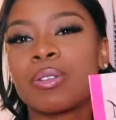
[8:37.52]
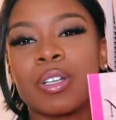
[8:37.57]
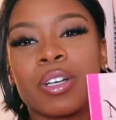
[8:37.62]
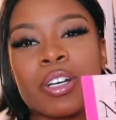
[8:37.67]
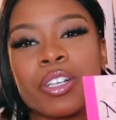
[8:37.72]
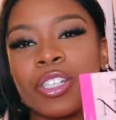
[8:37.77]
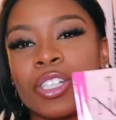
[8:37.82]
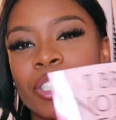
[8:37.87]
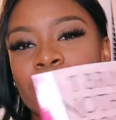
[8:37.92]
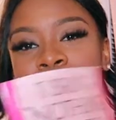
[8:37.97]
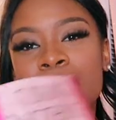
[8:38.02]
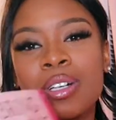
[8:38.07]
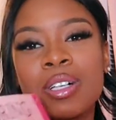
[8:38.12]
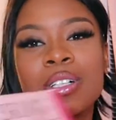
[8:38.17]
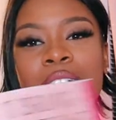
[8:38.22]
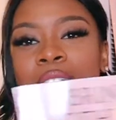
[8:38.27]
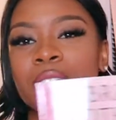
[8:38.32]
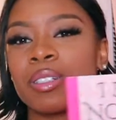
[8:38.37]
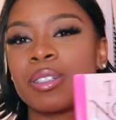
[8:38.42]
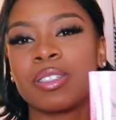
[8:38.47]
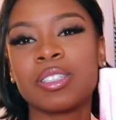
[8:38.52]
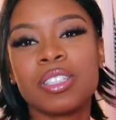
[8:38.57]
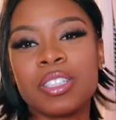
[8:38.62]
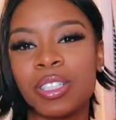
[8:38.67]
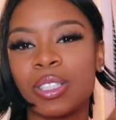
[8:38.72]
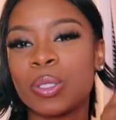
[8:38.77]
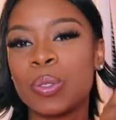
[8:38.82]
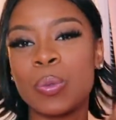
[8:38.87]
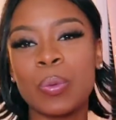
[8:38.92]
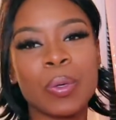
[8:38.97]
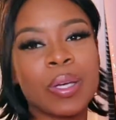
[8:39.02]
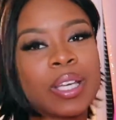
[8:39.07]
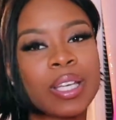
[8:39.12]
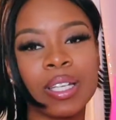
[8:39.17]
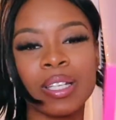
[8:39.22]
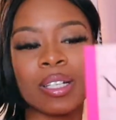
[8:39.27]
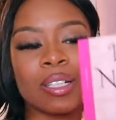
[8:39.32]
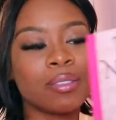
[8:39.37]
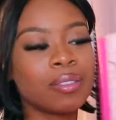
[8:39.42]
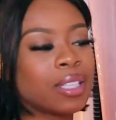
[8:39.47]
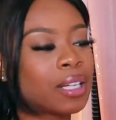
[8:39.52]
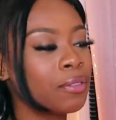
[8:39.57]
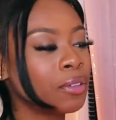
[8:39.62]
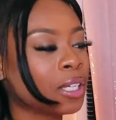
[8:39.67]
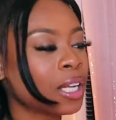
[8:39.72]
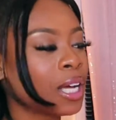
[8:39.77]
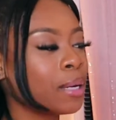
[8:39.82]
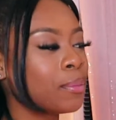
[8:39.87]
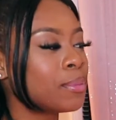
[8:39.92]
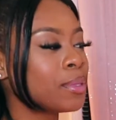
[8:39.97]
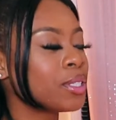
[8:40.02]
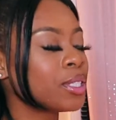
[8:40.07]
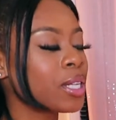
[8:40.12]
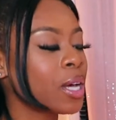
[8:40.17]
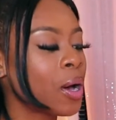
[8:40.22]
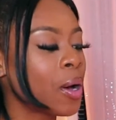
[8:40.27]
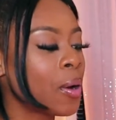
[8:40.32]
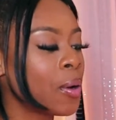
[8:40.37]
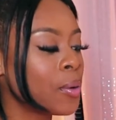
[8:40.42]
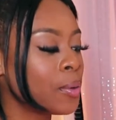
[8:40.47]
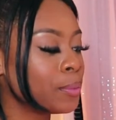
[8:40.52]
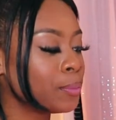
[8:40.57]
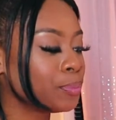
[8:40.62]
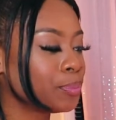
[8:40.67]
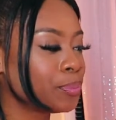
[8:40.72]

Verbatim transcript: Ashira, she's queen of level up, so